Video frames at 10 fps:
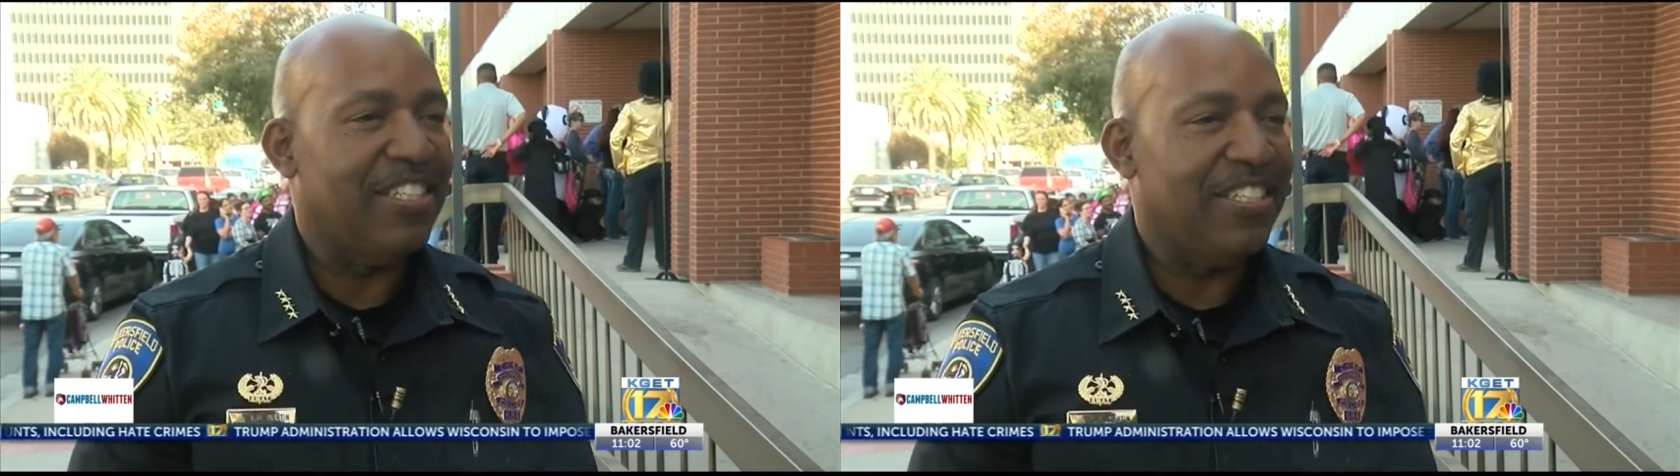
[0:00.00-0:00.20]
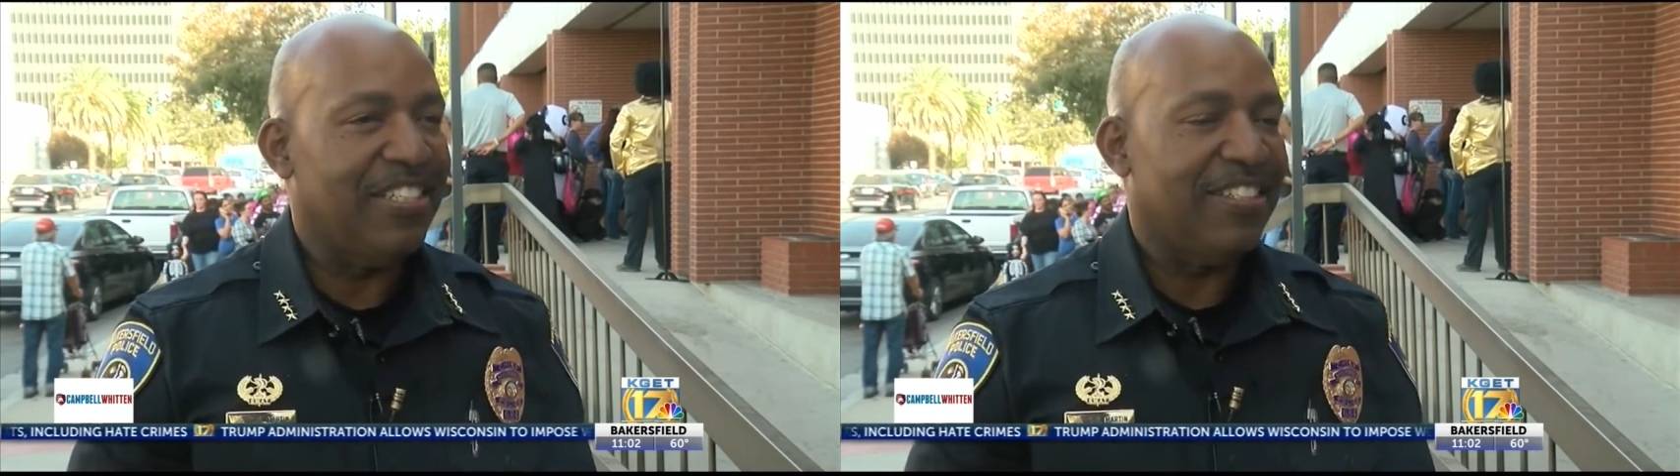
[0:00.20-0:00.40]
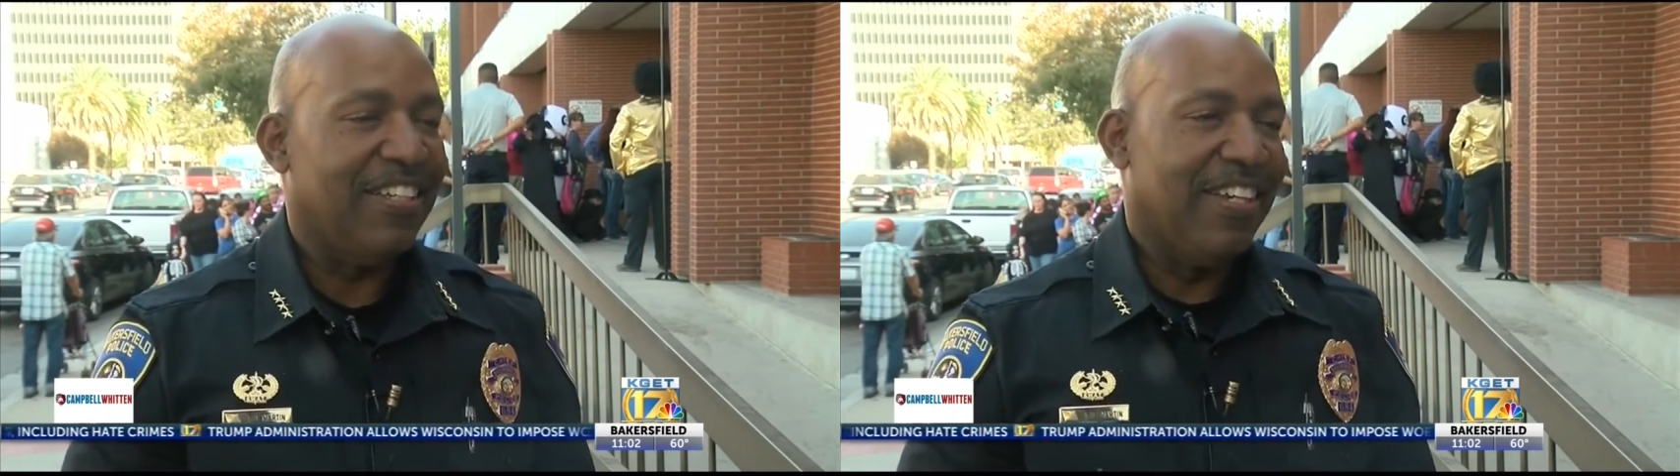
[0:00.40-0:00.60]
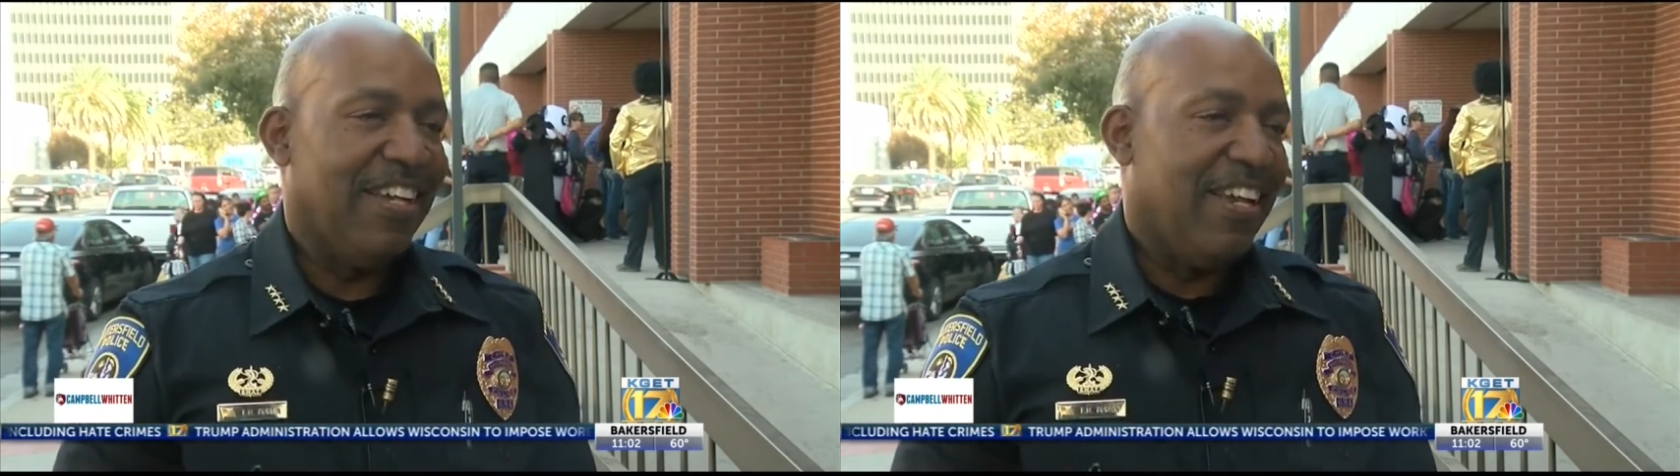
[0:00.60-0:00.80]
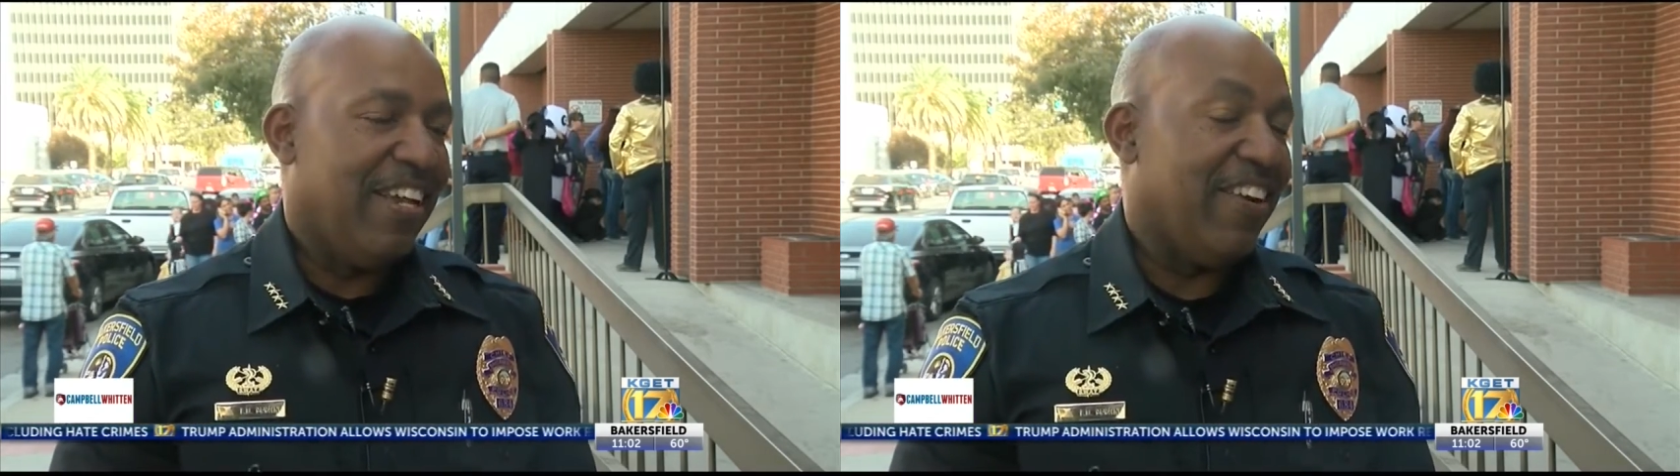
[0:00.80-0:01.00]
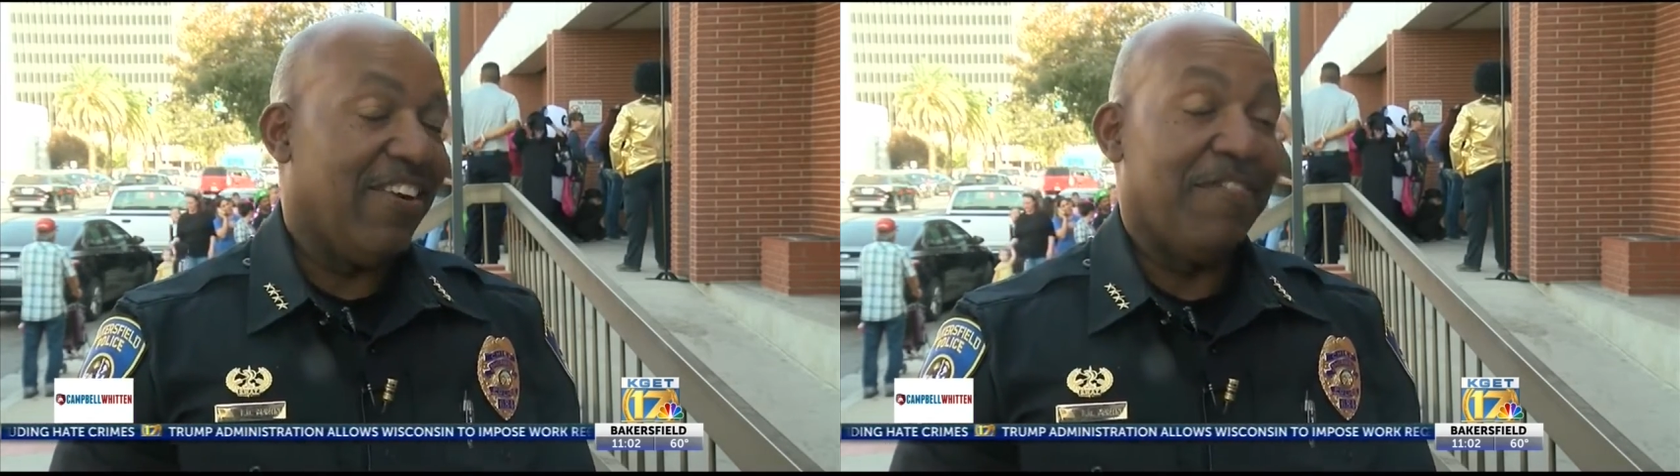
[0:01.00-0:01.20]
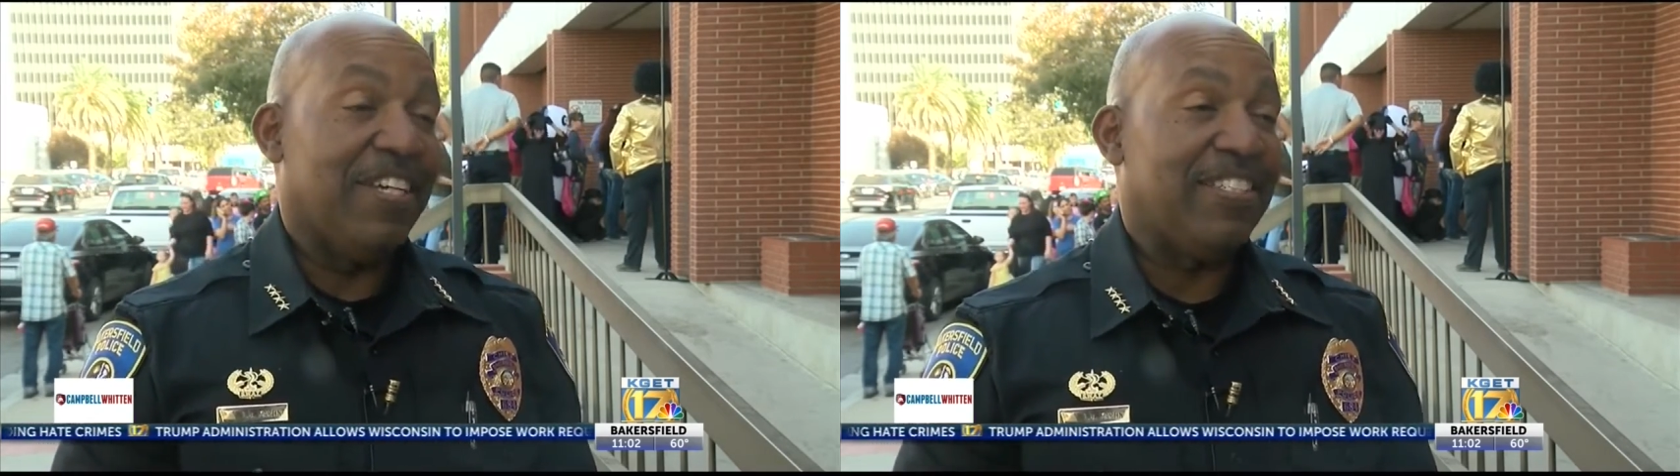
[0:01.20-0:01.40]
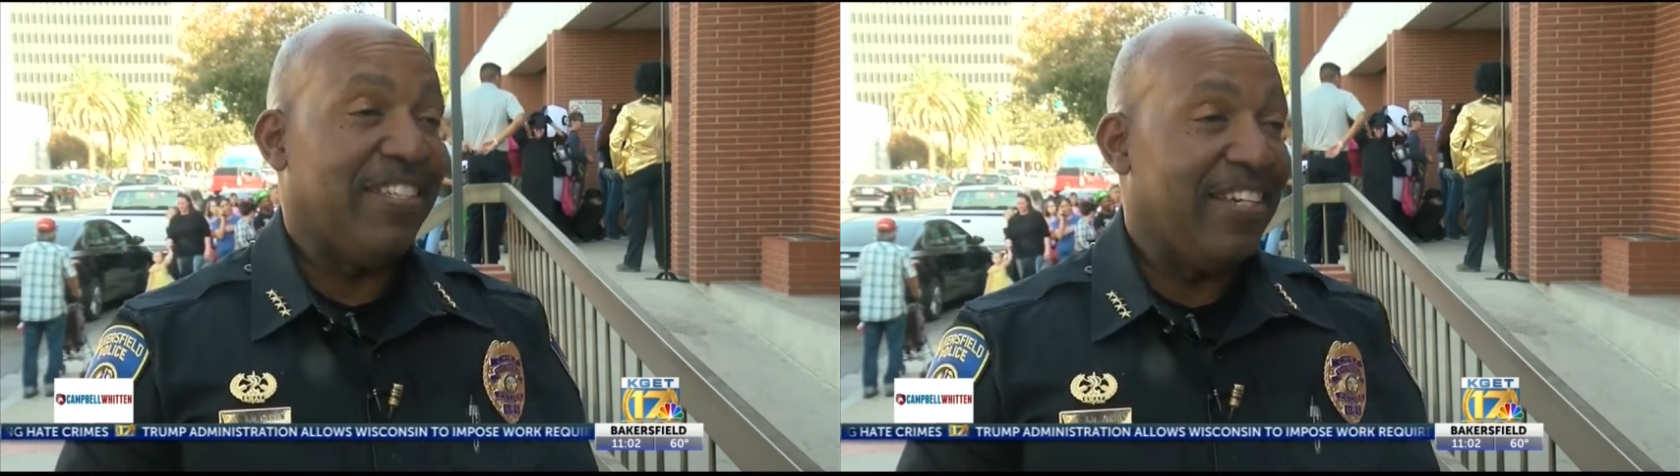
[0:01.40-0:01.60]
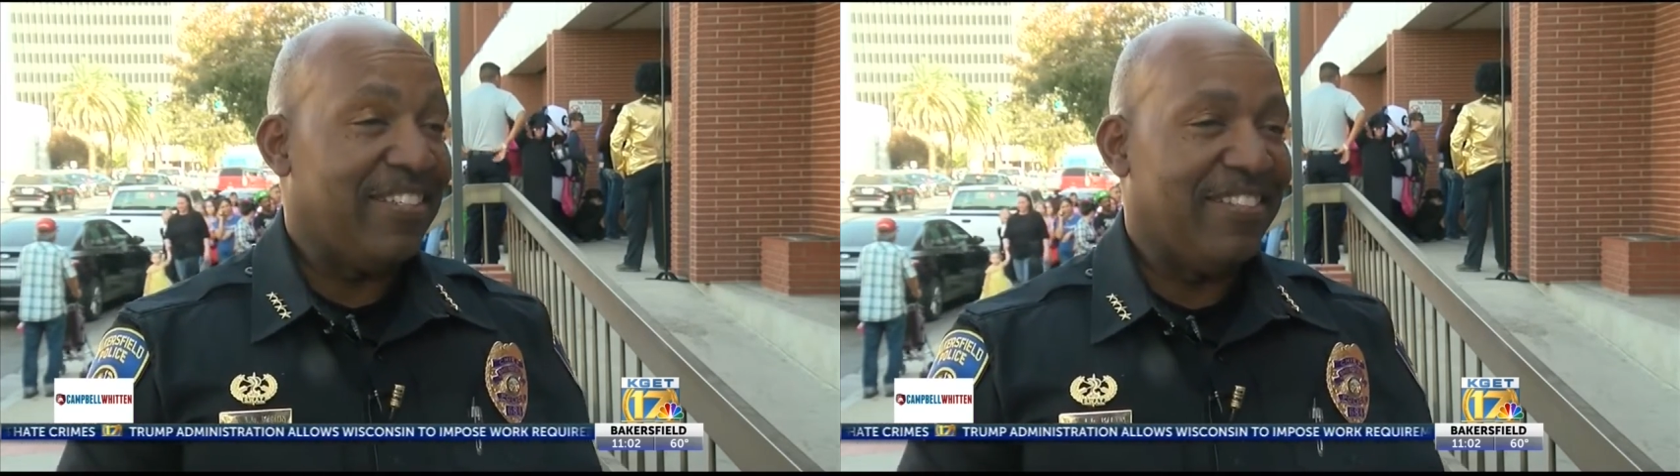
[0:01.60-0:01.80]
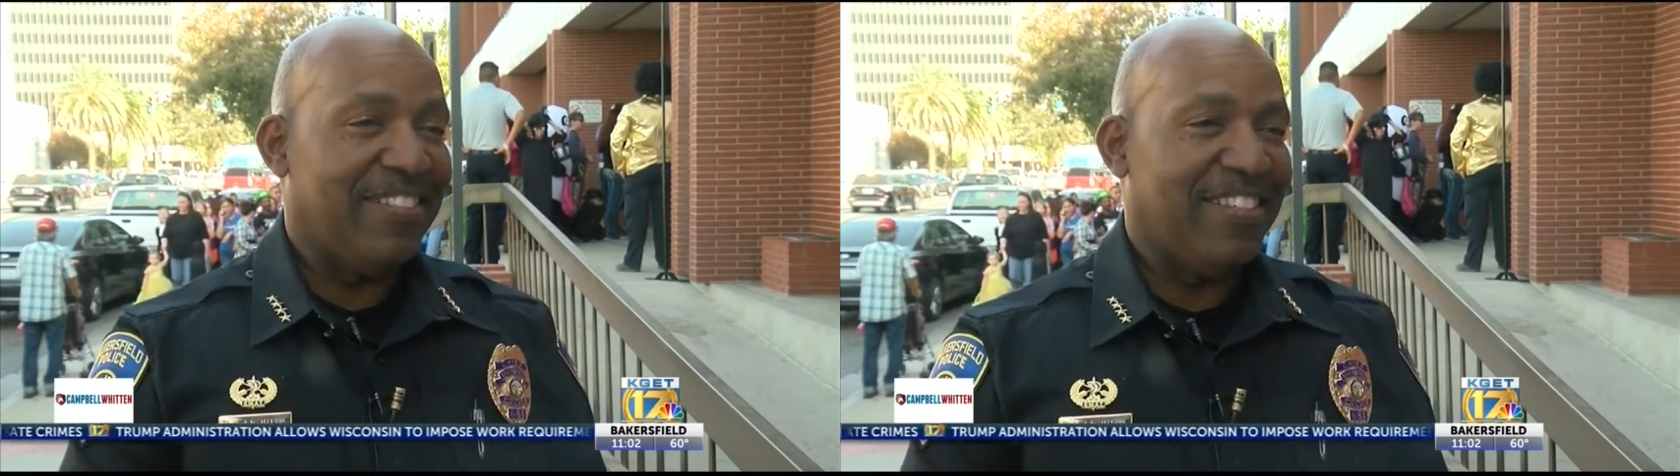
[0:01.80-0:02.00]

and, and our investigation